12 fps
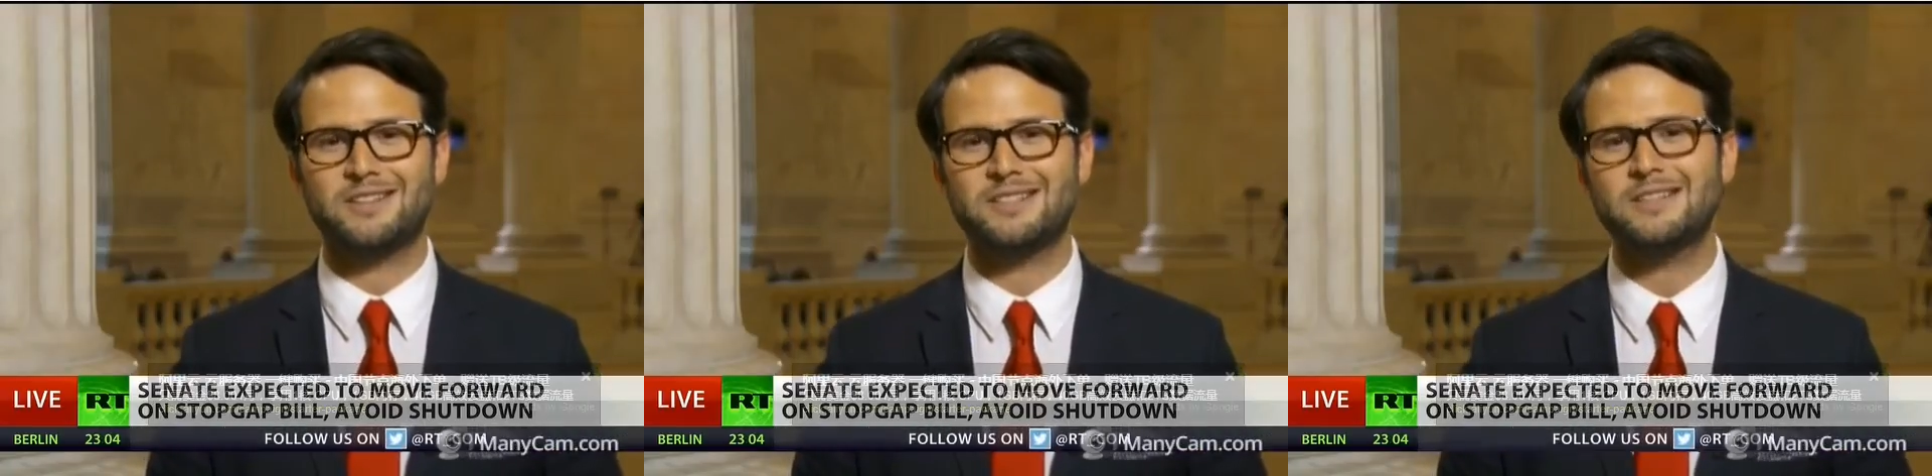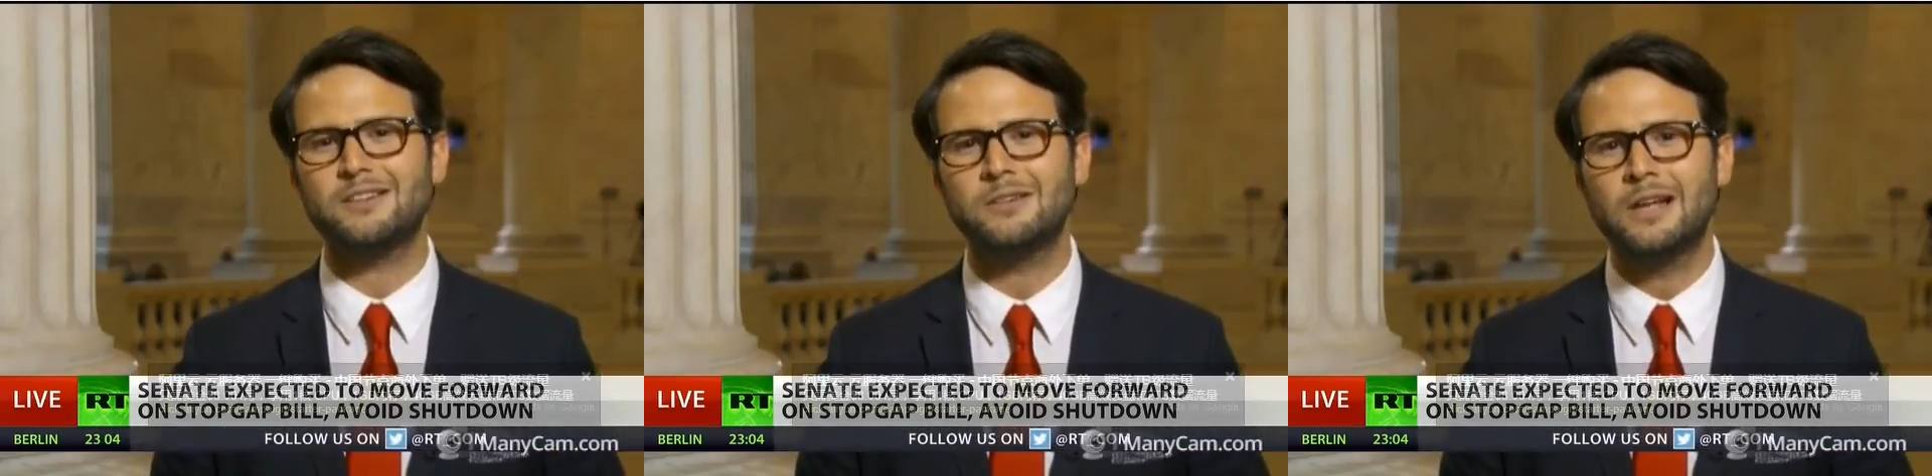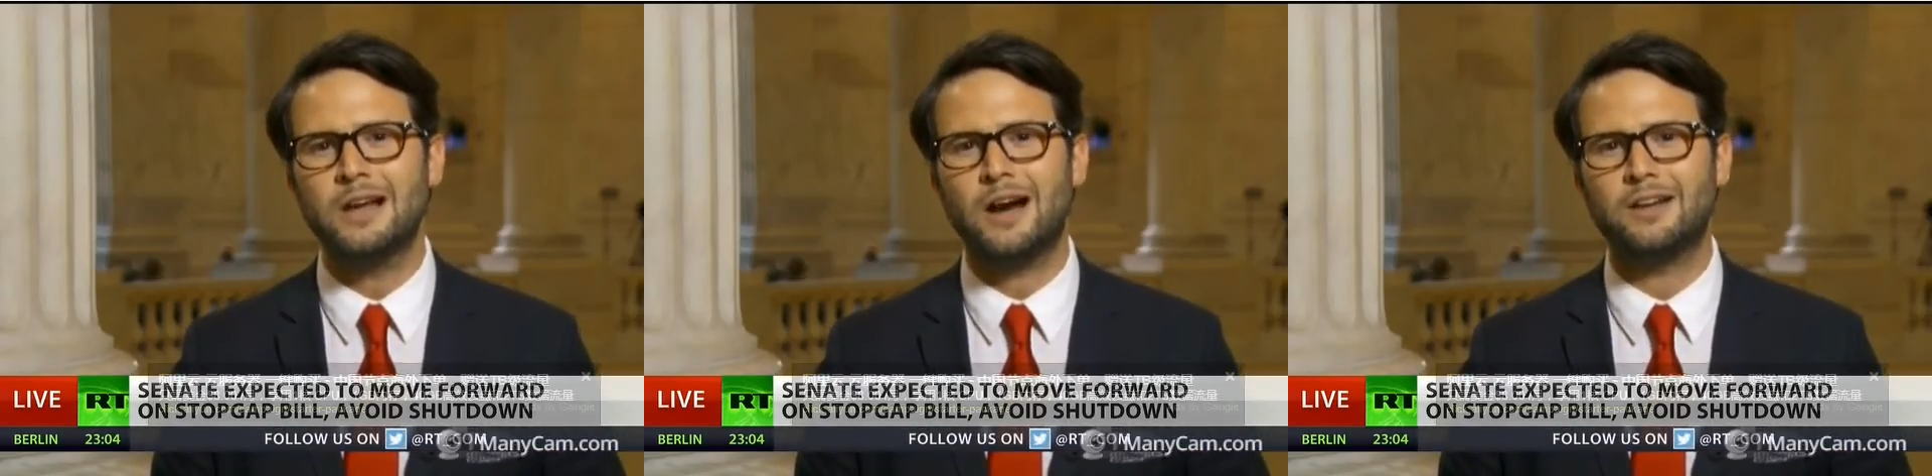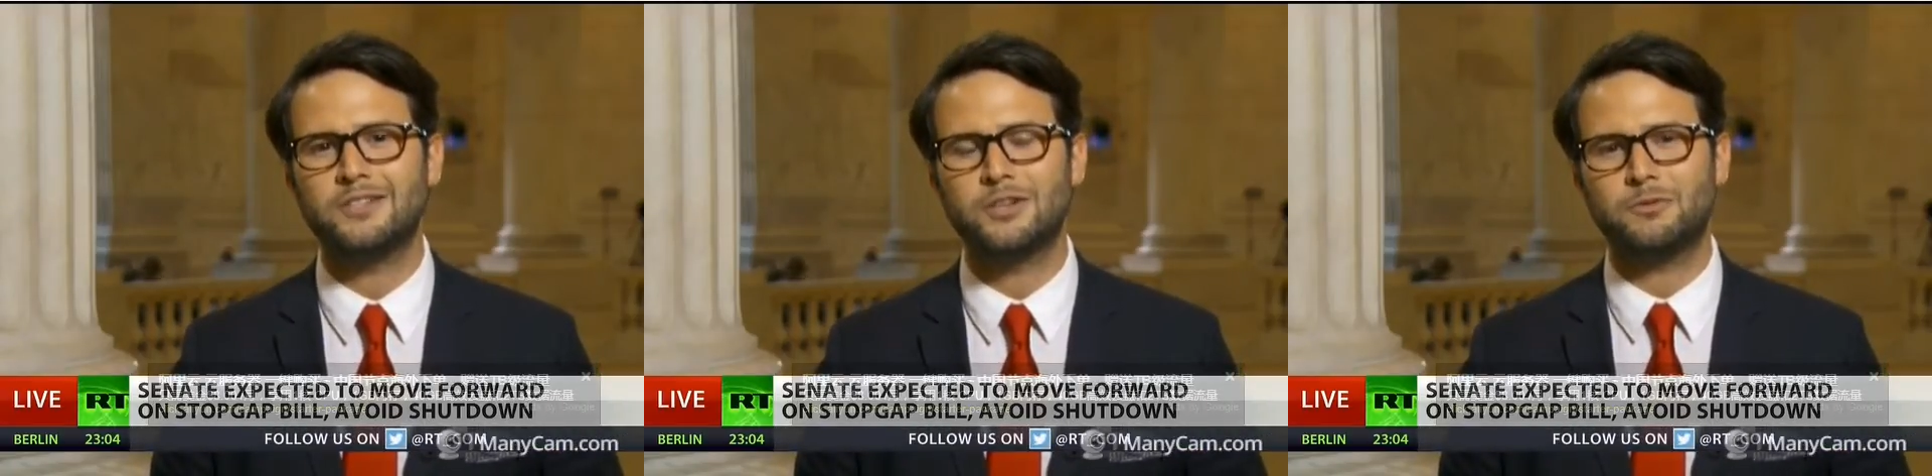
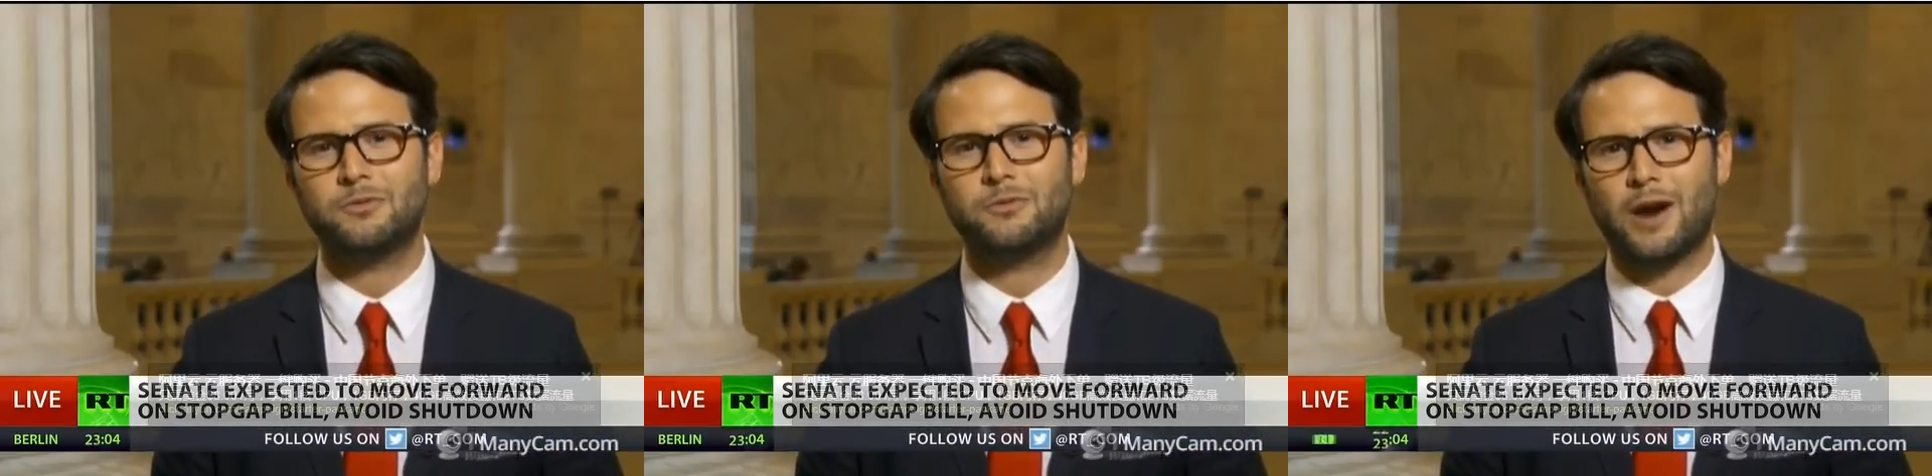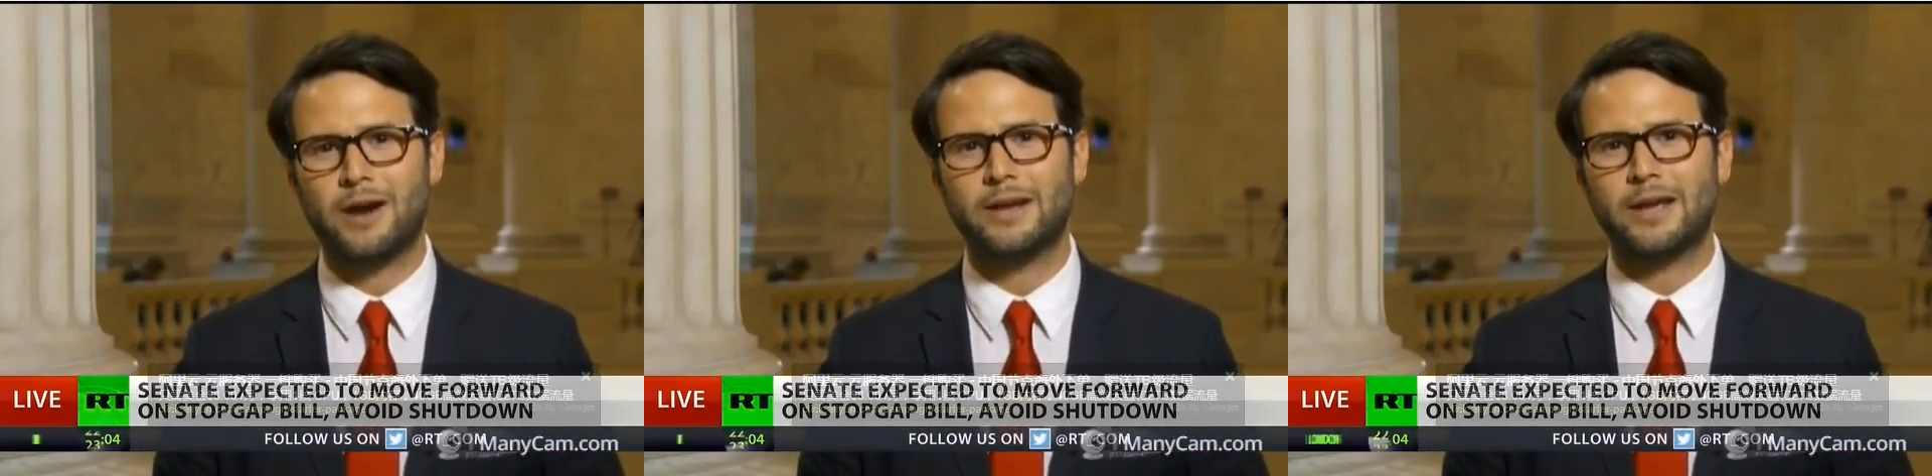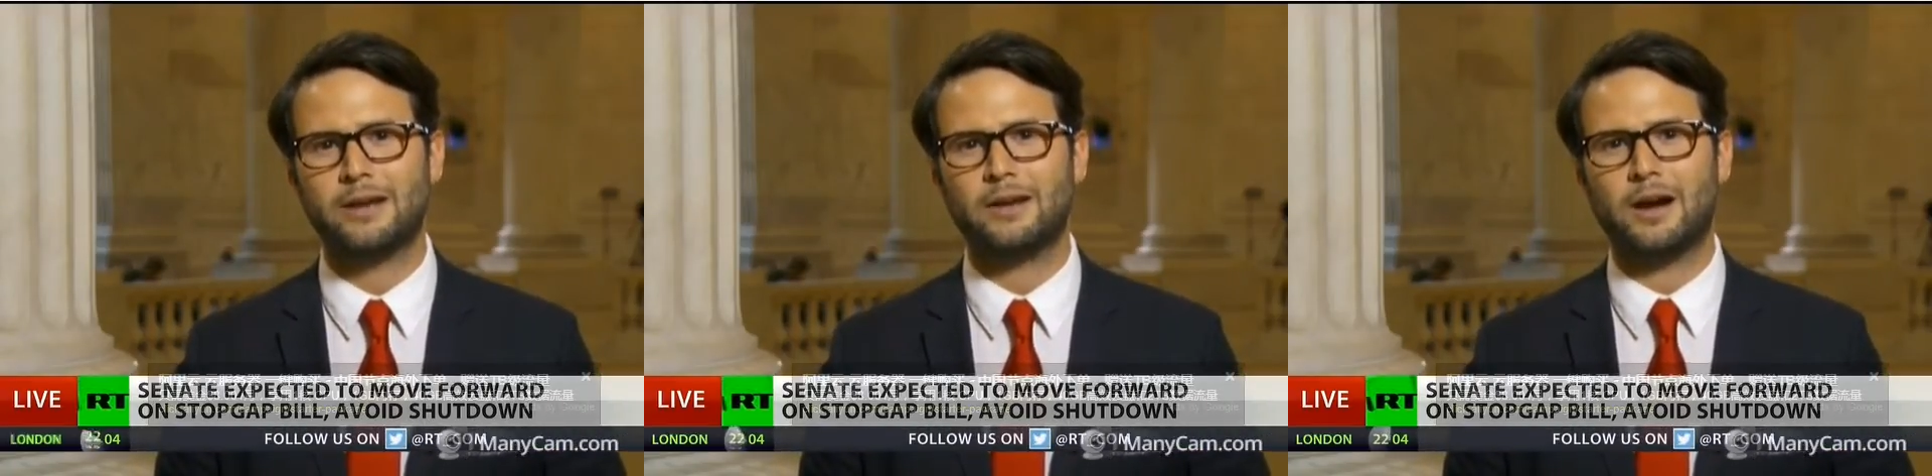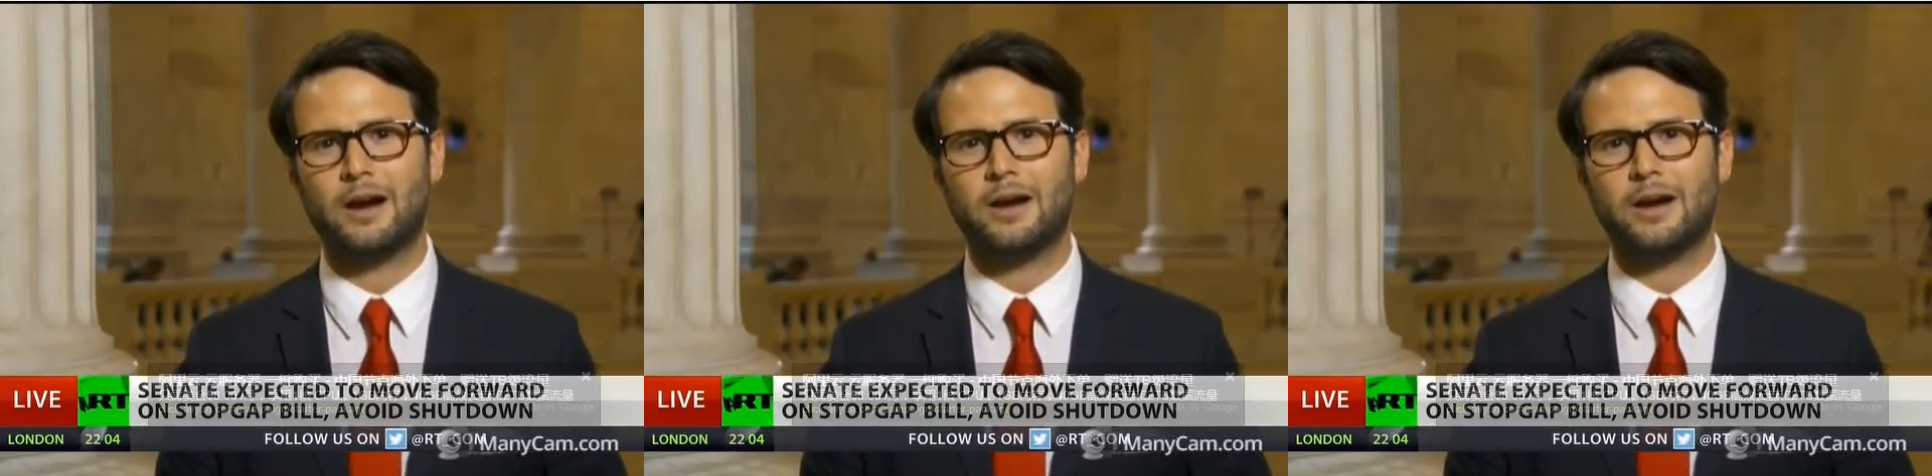until Friday,